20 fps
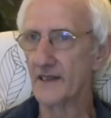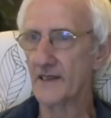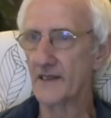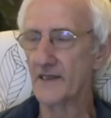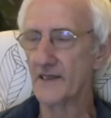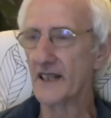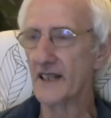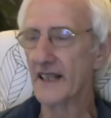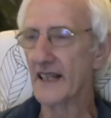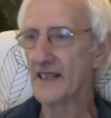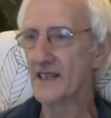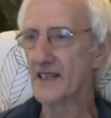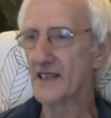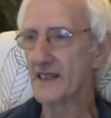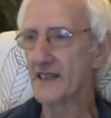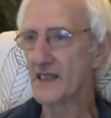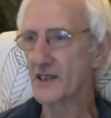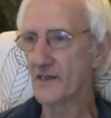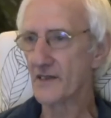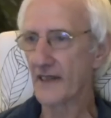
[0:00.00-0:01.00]
she gets
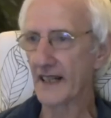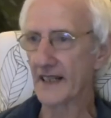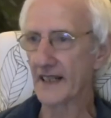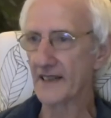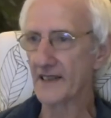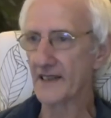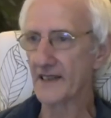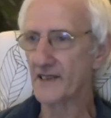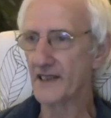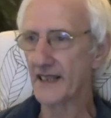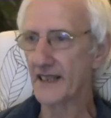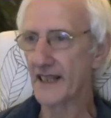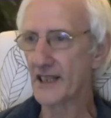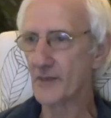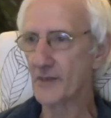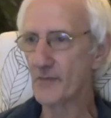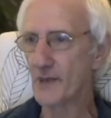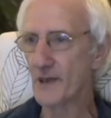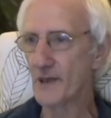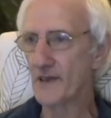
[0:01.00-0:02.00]
distracted. She gets
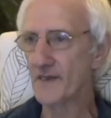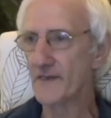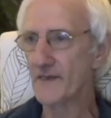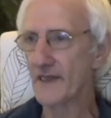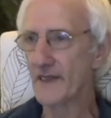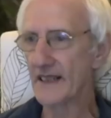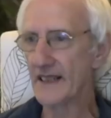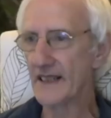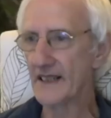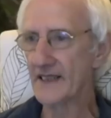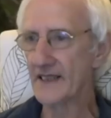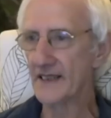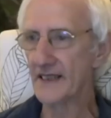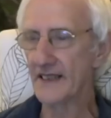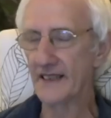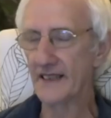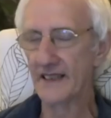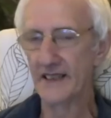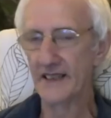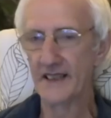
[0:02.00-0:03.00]
bored very
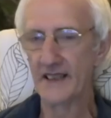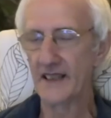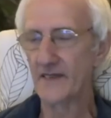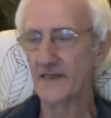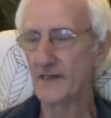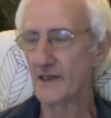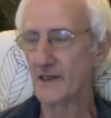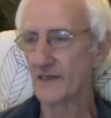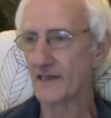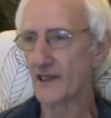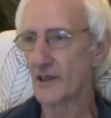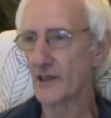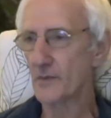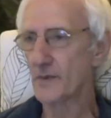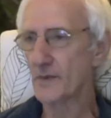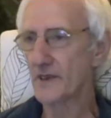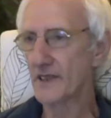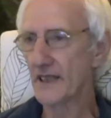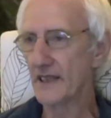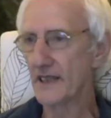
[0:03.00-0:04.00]
easily. If you're not
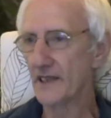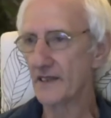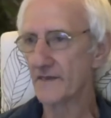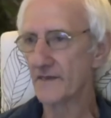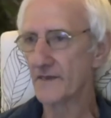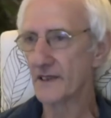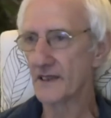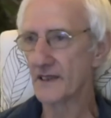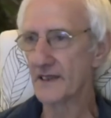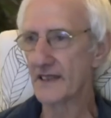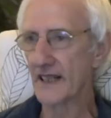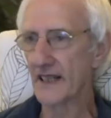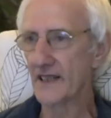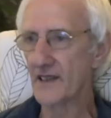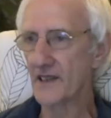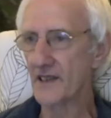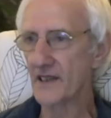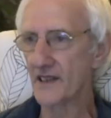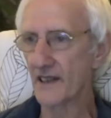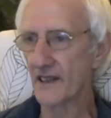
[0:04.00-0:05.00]
putting your full
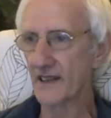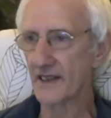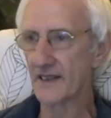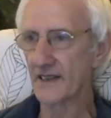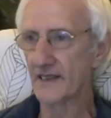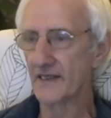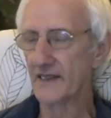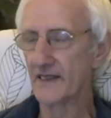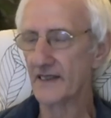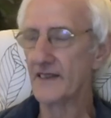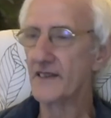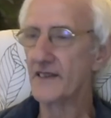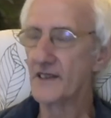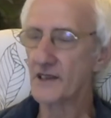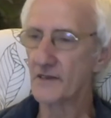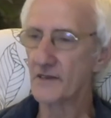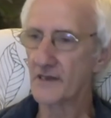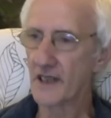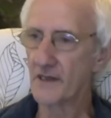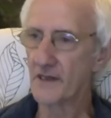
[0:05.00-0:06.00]
attention on her,
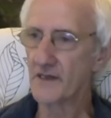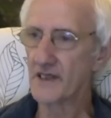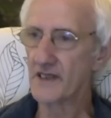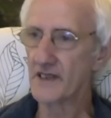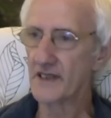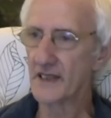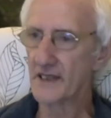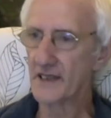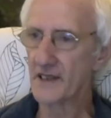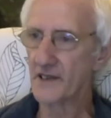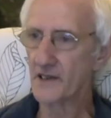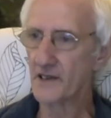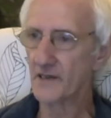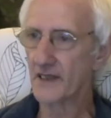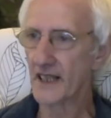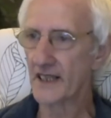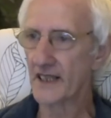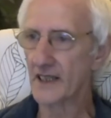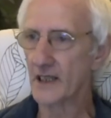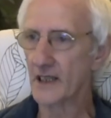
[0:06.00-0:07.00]
she'll notice it. She'll
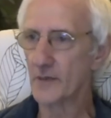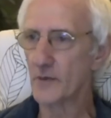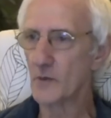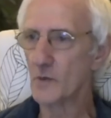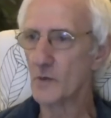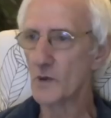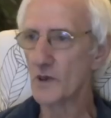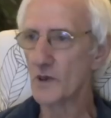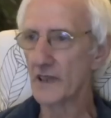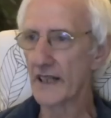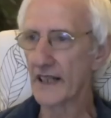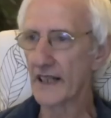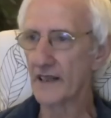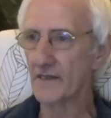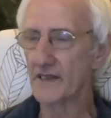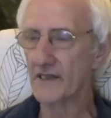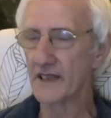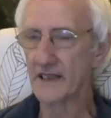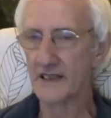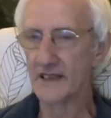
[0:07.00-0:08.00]
get up and walk
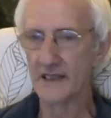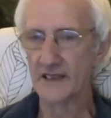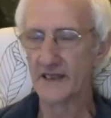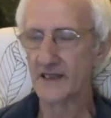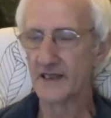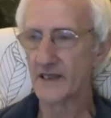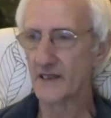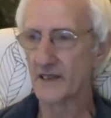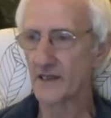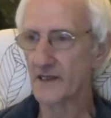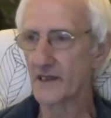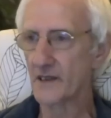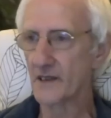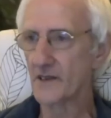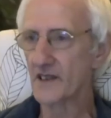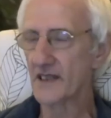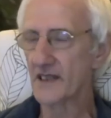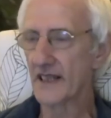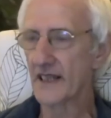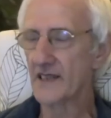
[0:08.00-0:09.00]
out. So the two
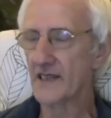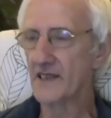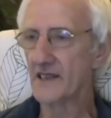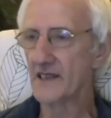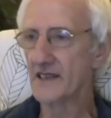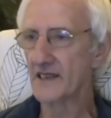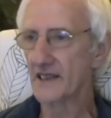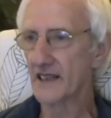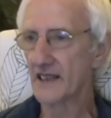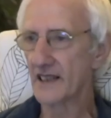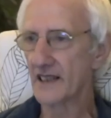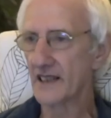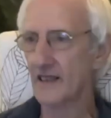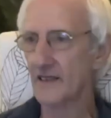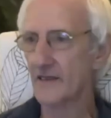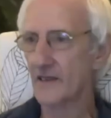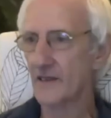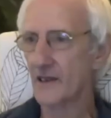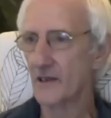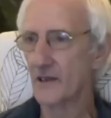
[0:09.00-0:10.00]
stages are
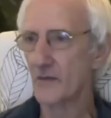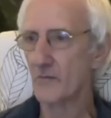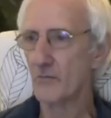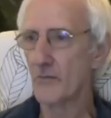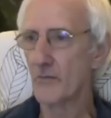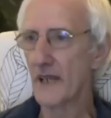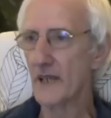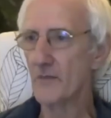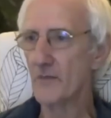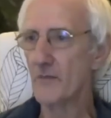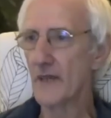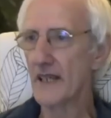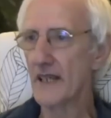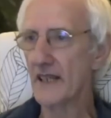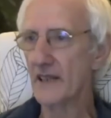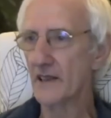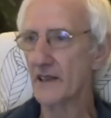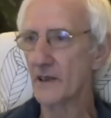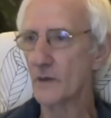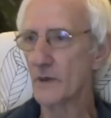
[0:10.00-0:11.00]
make
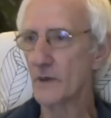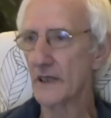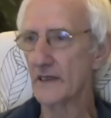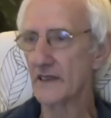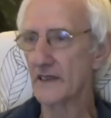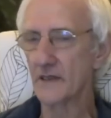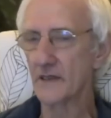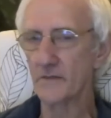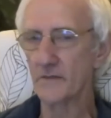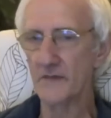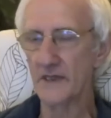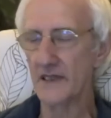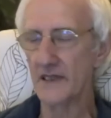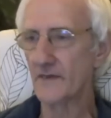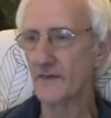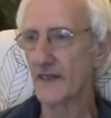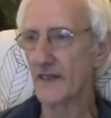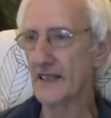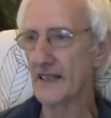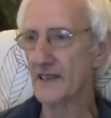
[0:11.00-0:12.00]
her welcome,
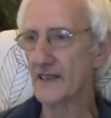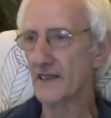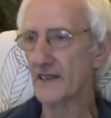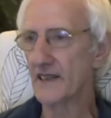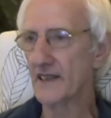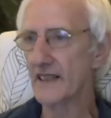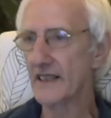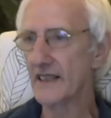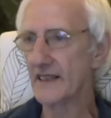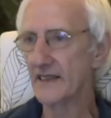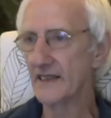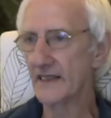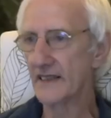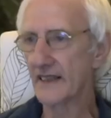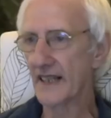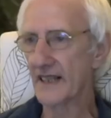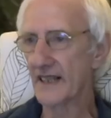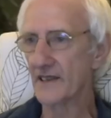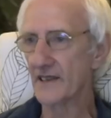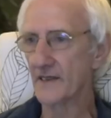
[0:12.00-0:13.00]
invite her in,
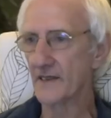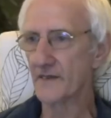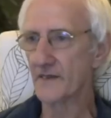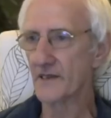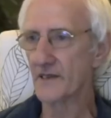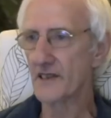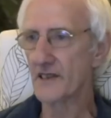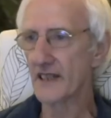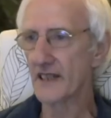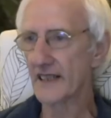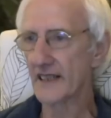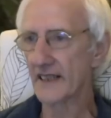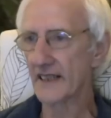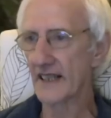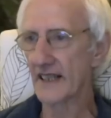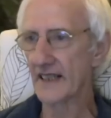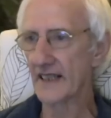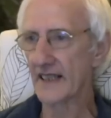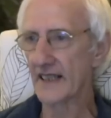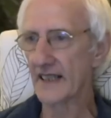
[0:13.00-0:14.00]
get off the chair,
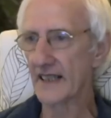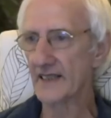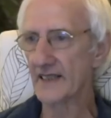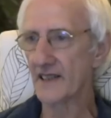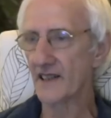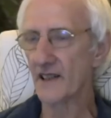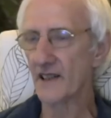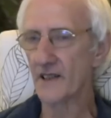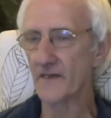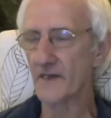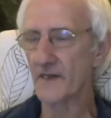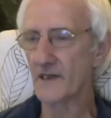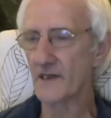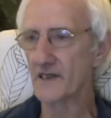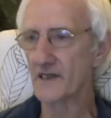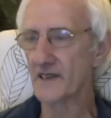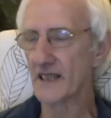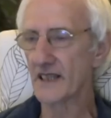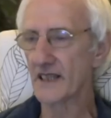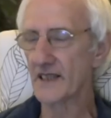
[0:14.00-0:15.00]
get off your
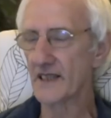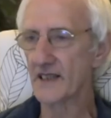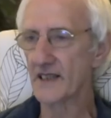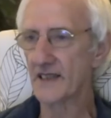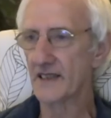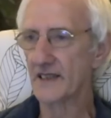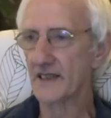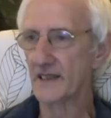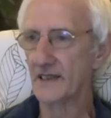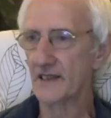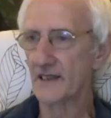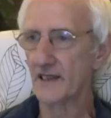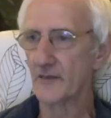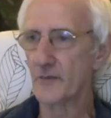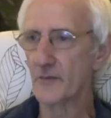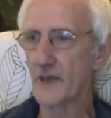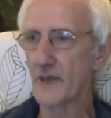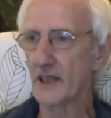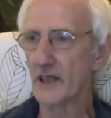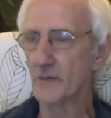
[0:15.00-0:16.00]
sense
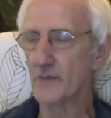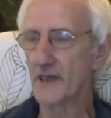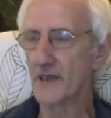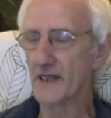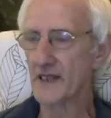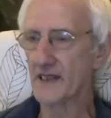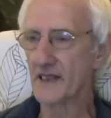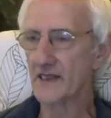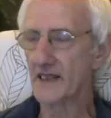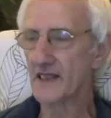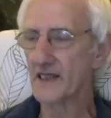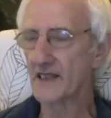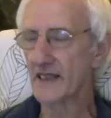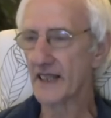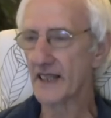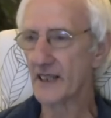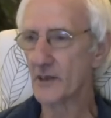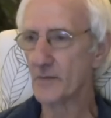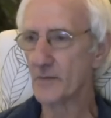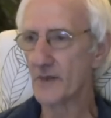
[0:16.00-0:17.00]
of being a person
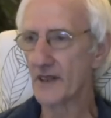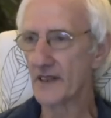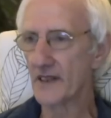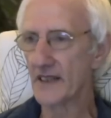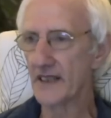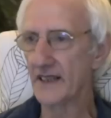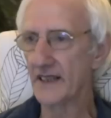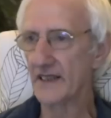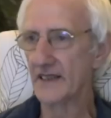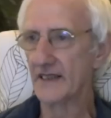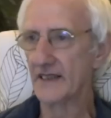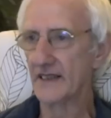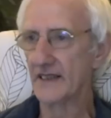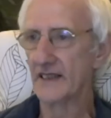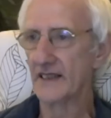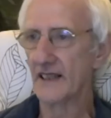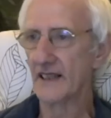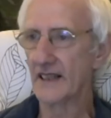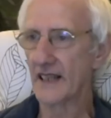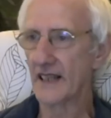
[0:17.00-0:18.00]
inside the body,
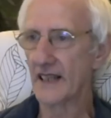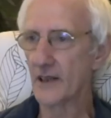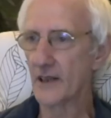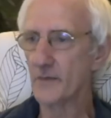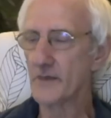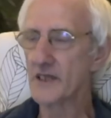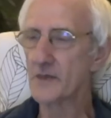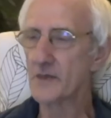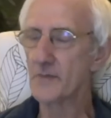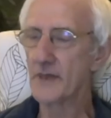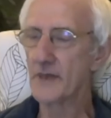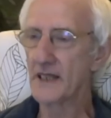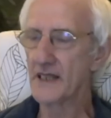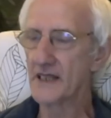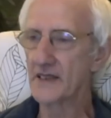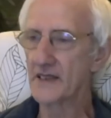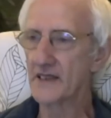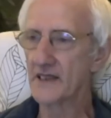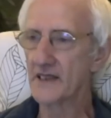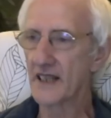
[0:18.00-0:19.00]
allow Miss
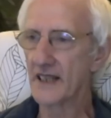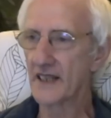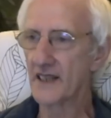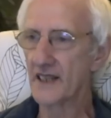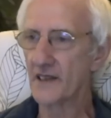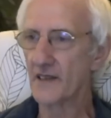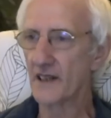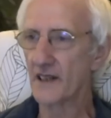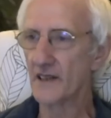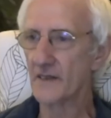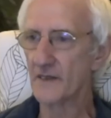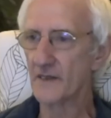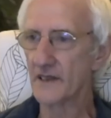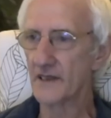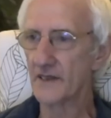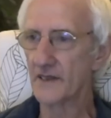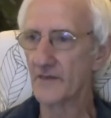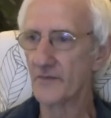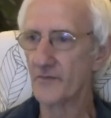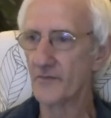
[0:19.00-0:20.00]
Peace to take you
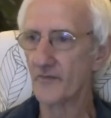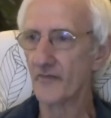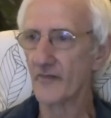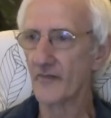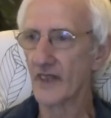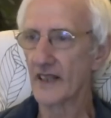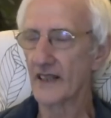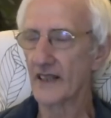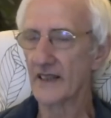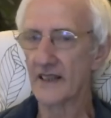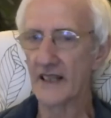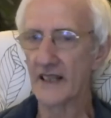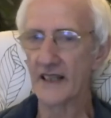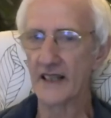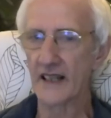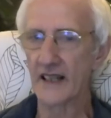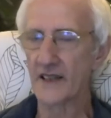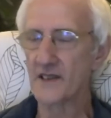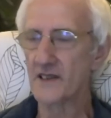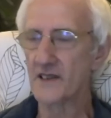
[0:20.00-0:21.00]
over. And then
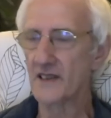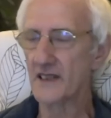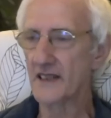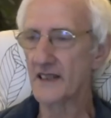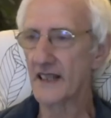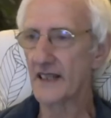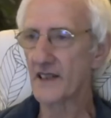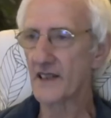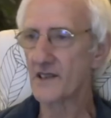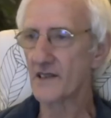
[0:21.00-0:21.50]
as she takes